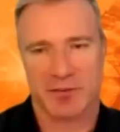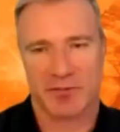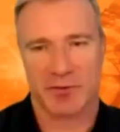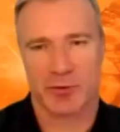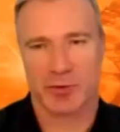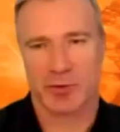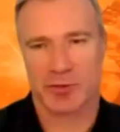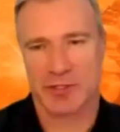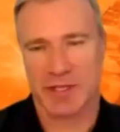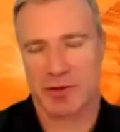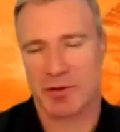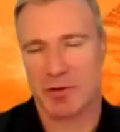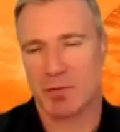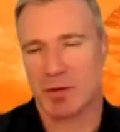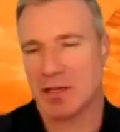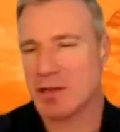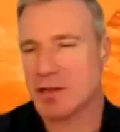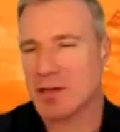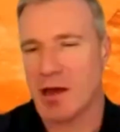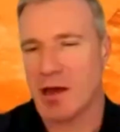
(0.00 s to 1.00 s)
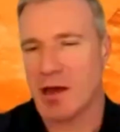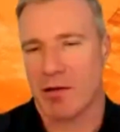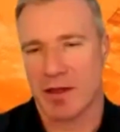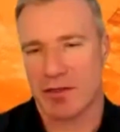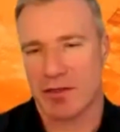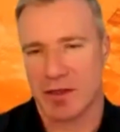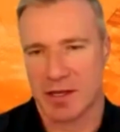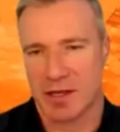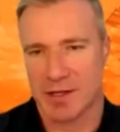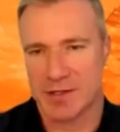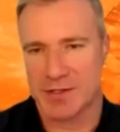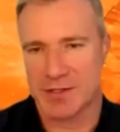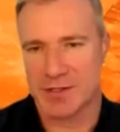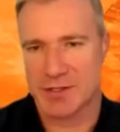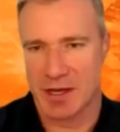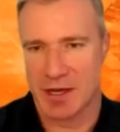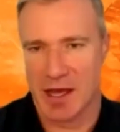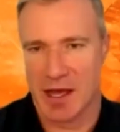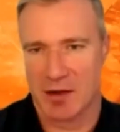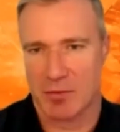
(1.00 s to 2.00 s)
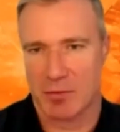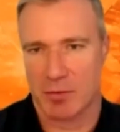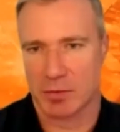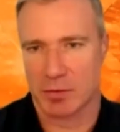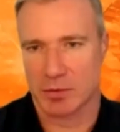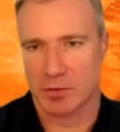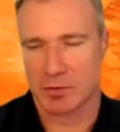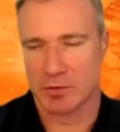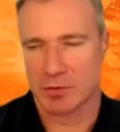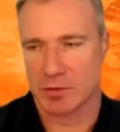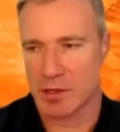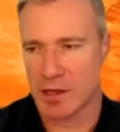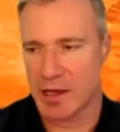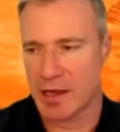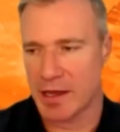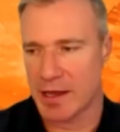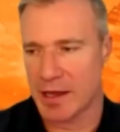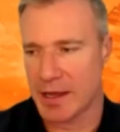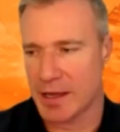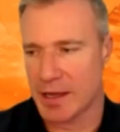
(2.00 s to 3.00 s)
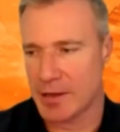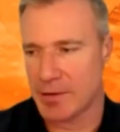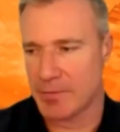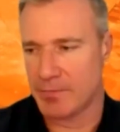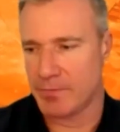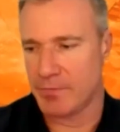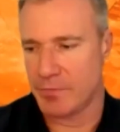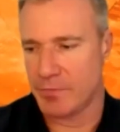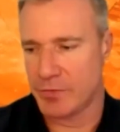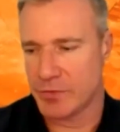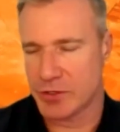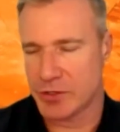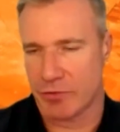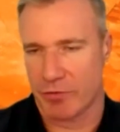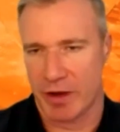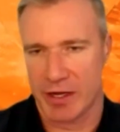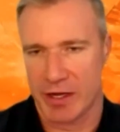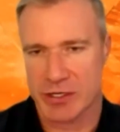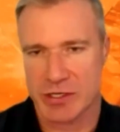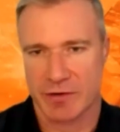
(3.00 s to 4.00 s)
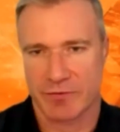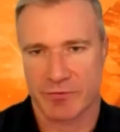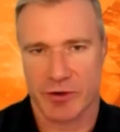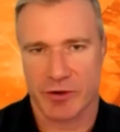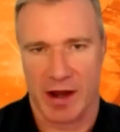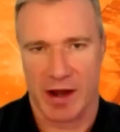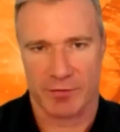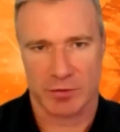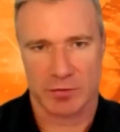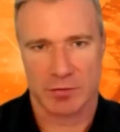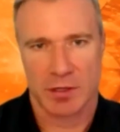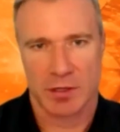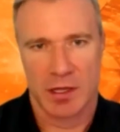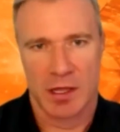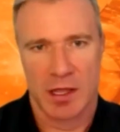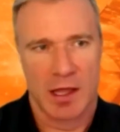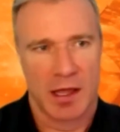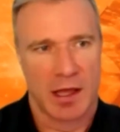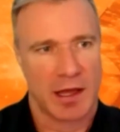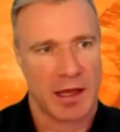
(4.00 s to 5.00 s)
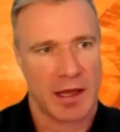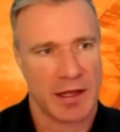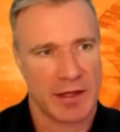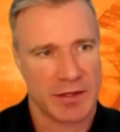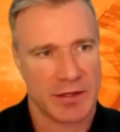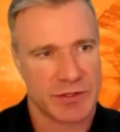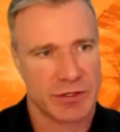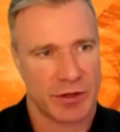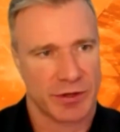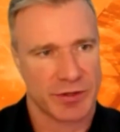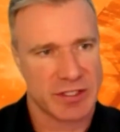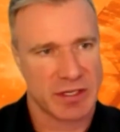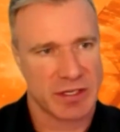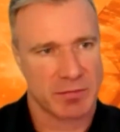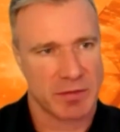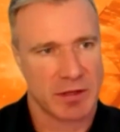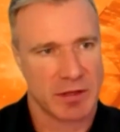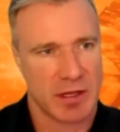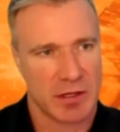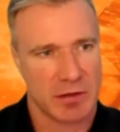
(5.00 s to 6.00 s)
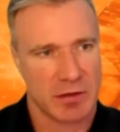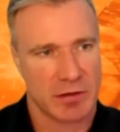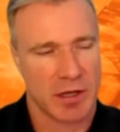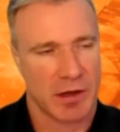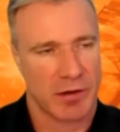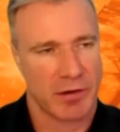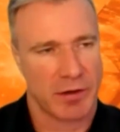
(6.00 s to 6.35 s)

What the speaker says: it a fool's errand? Well, no, I think it's an admirable direction of travel. It's not something that you're